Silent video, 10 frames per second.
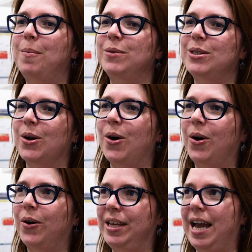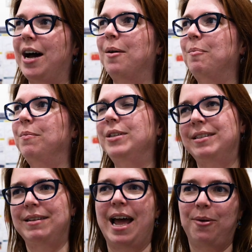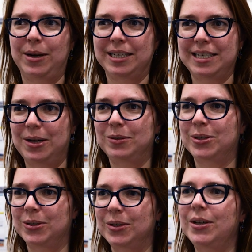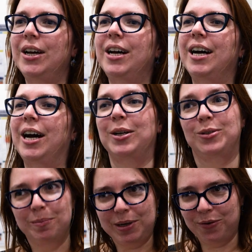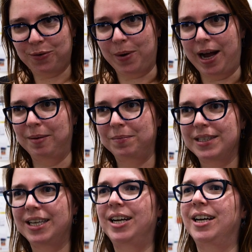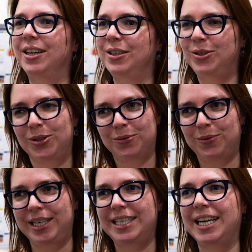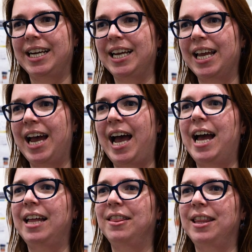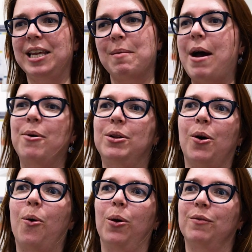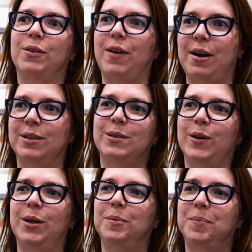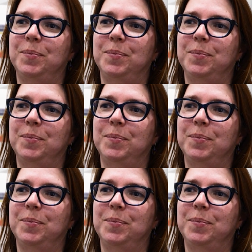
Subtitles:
So yeah, narrowing it down to don't be overwhelmed, do your reading, and think about the whole of the virus sphere.